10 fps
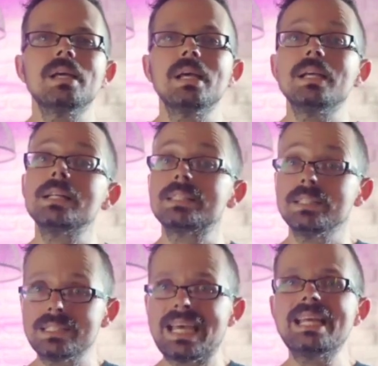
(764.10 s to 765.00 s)
It's still
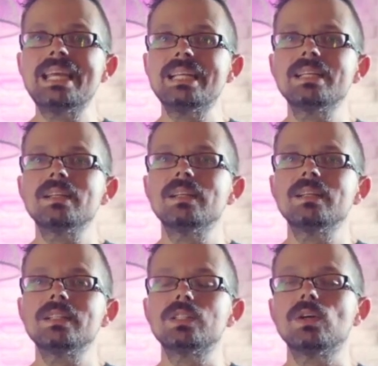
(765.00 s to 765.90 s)
1080,
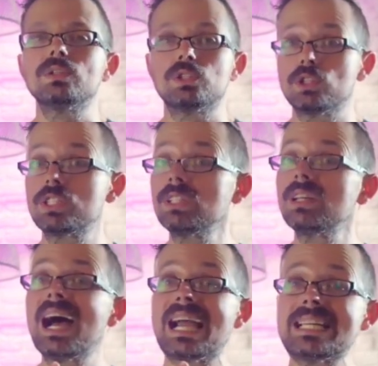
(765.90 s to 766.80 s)
so you're still
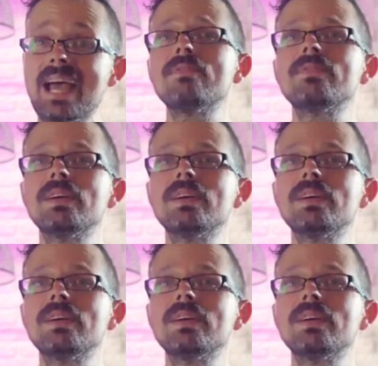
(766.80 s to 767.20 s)
high def,